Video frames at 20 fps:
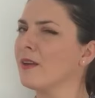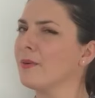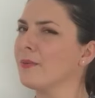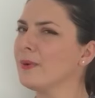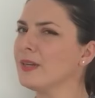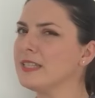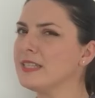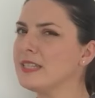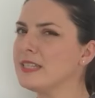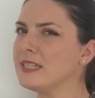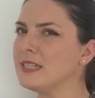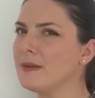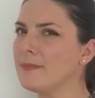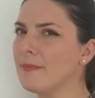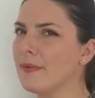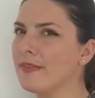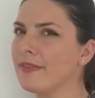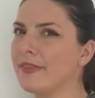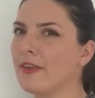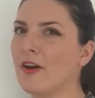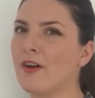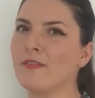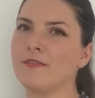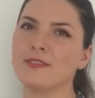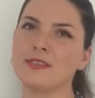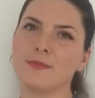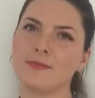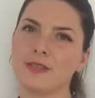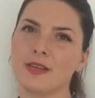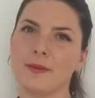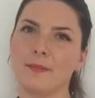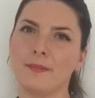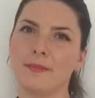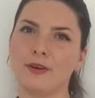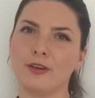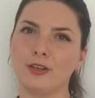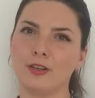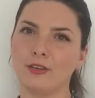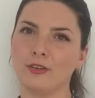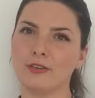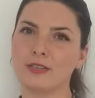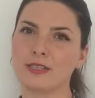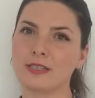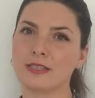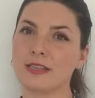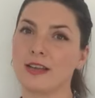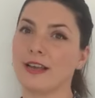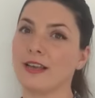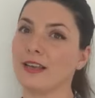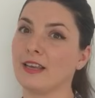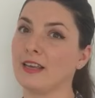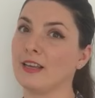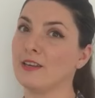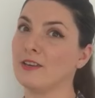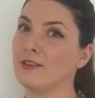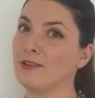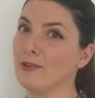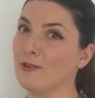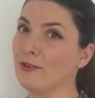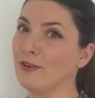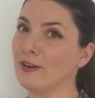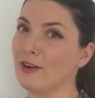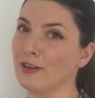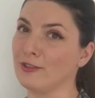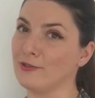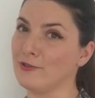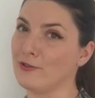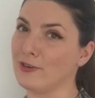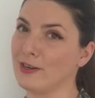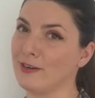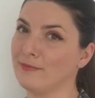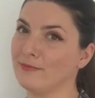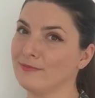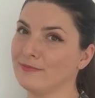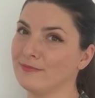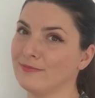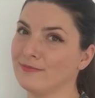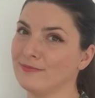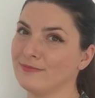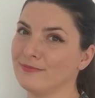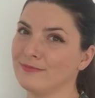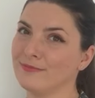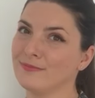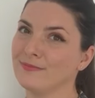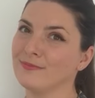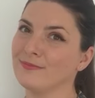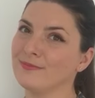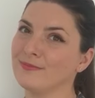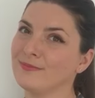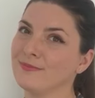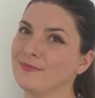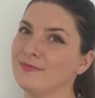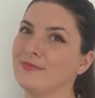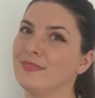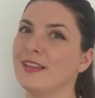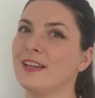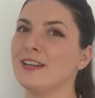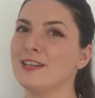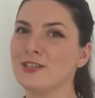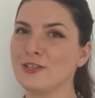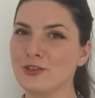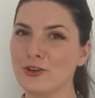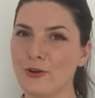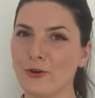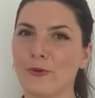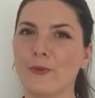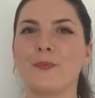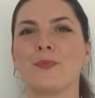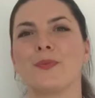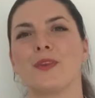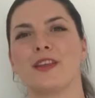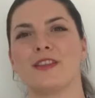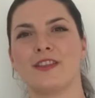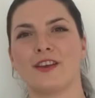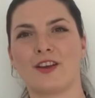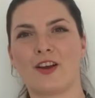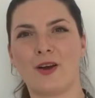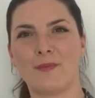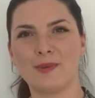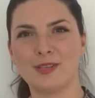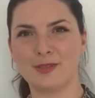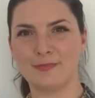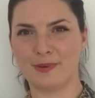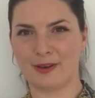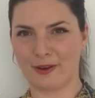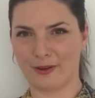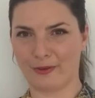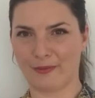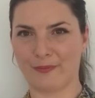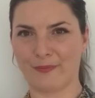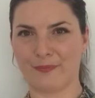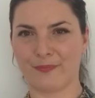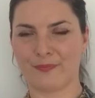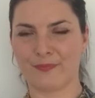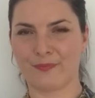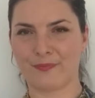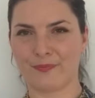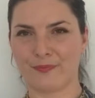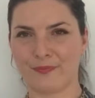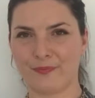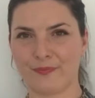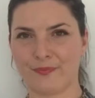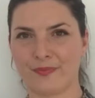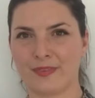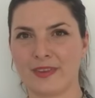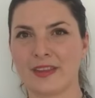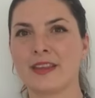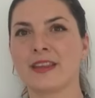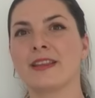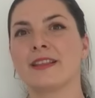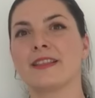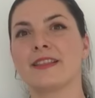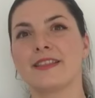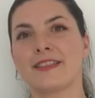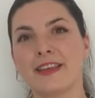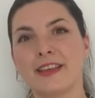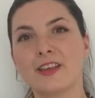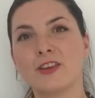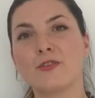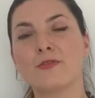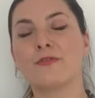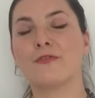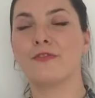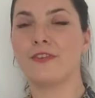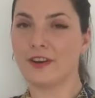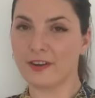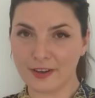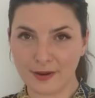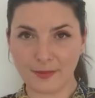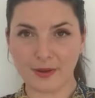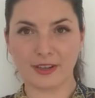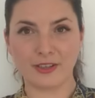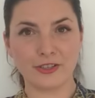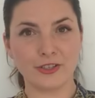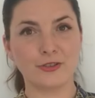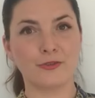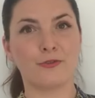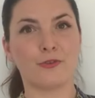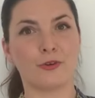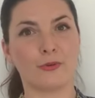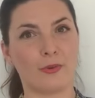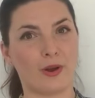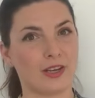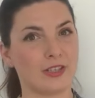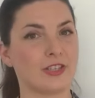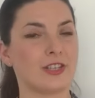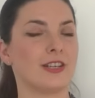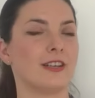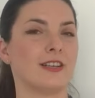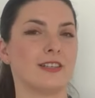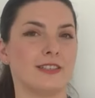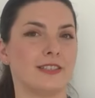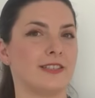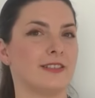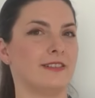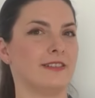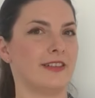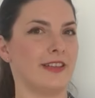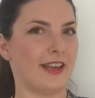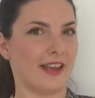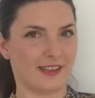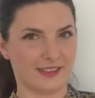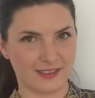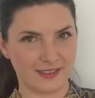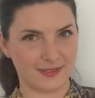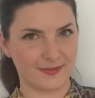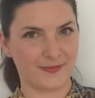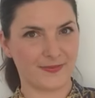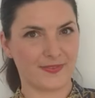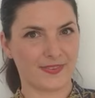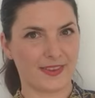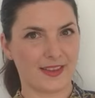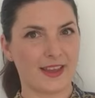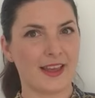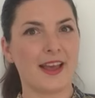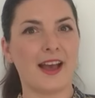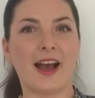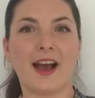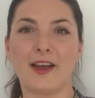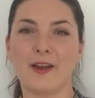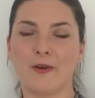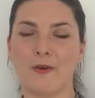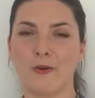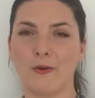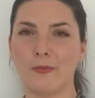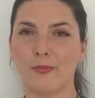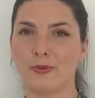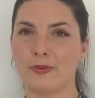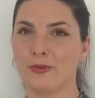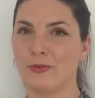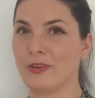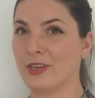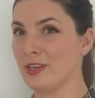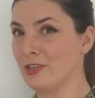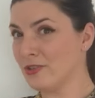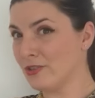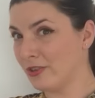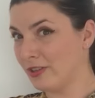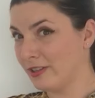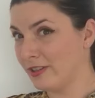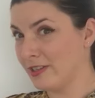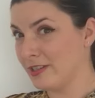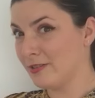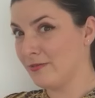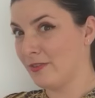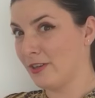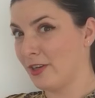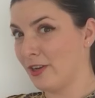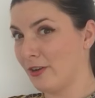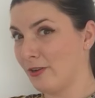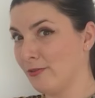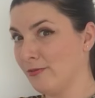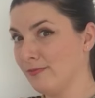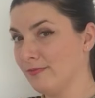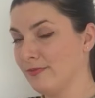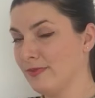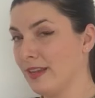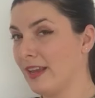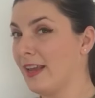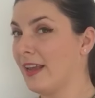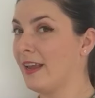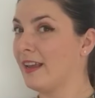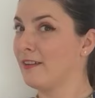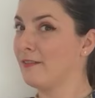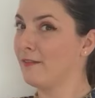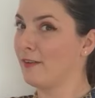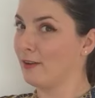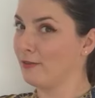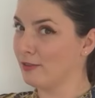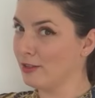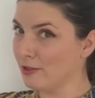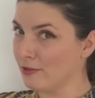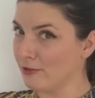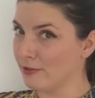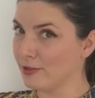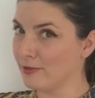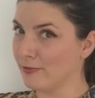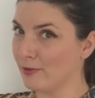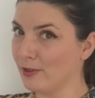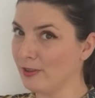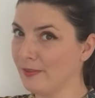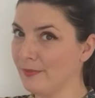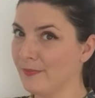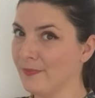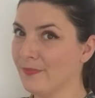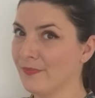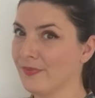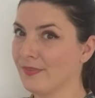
What does the month of September looks like in your country? Let us know in the comments below. Thank you very much for watching until the end. I hope you enjoyed this video and found it useful.